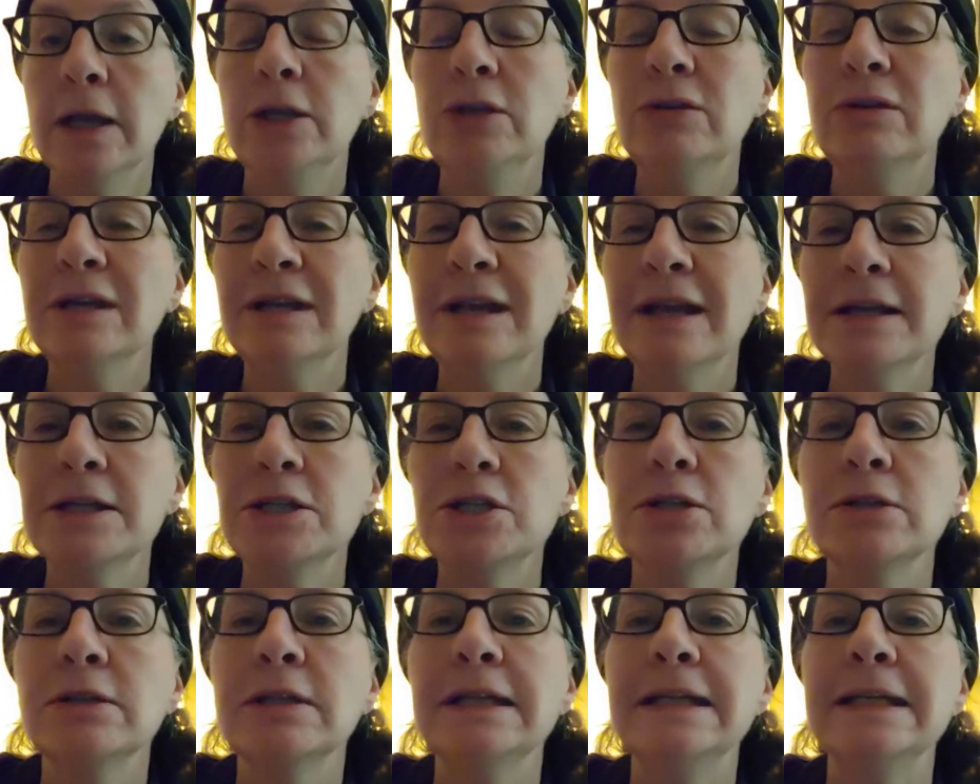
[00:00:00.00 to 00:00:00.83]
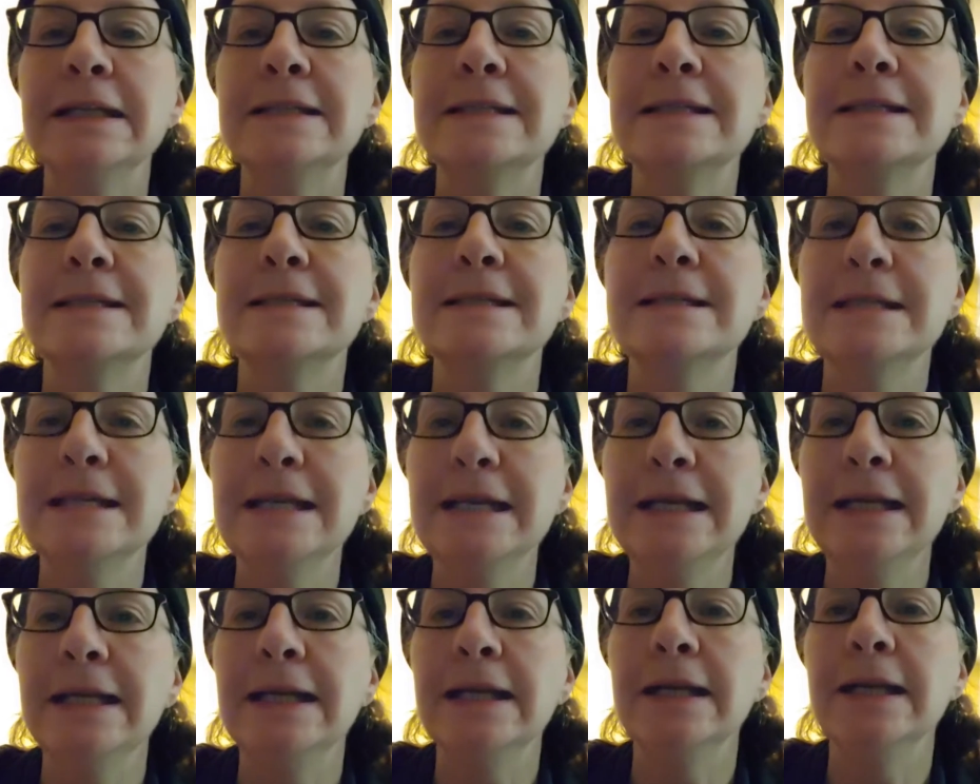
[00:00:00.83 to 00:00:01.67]
You can actually
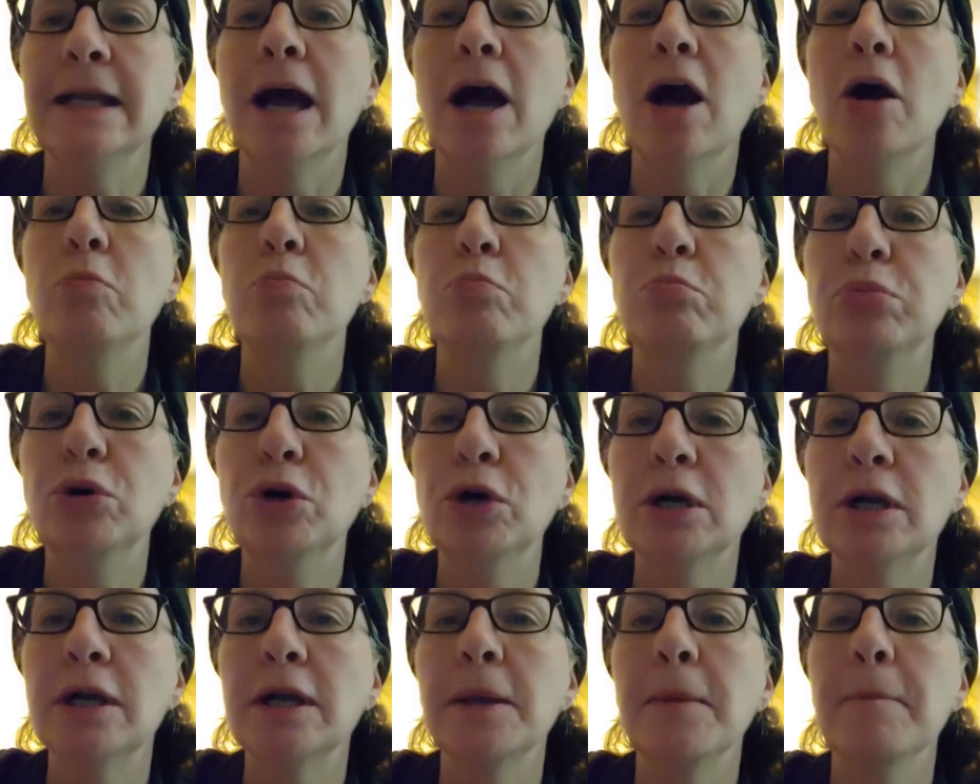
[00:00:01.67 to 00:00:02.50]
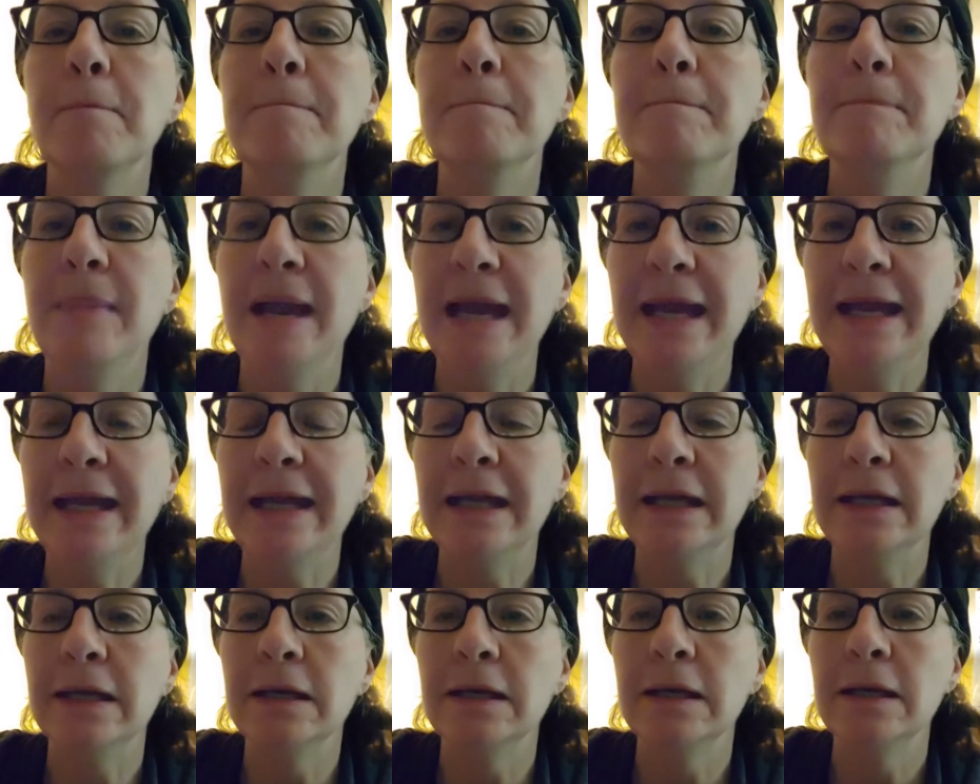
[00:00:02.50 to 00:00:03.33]
see a book
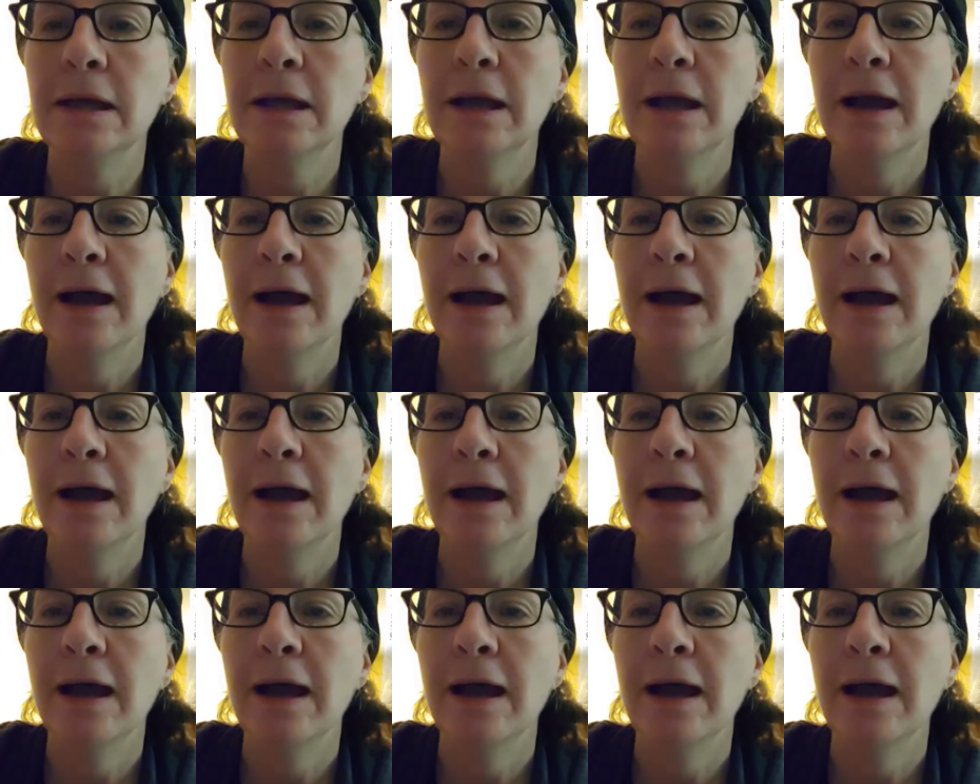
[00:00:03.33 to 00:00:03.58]
made,